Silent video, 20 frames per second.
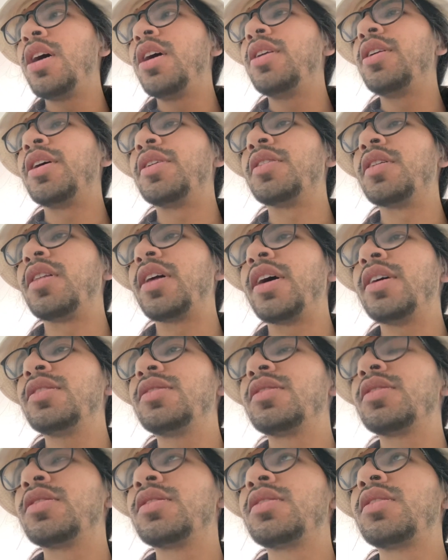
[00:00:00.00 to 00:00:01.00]

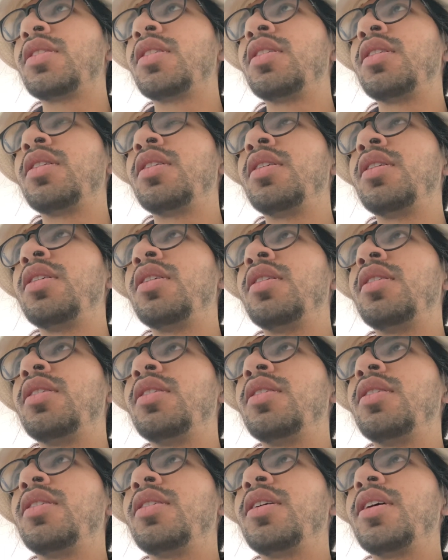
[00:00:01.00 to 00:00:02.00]
Nonetheless,
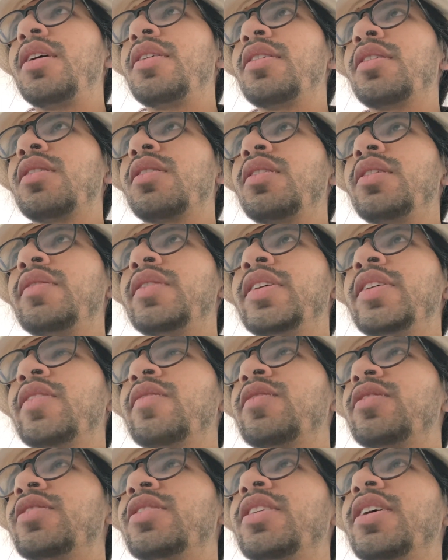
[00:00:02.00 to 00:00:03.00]
I think I'll leave it here
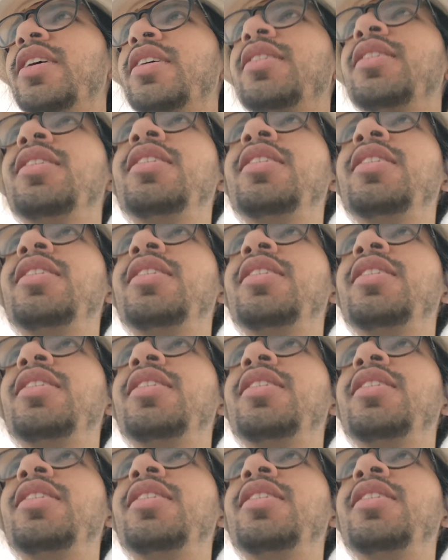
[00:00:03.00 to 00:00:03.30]
for today.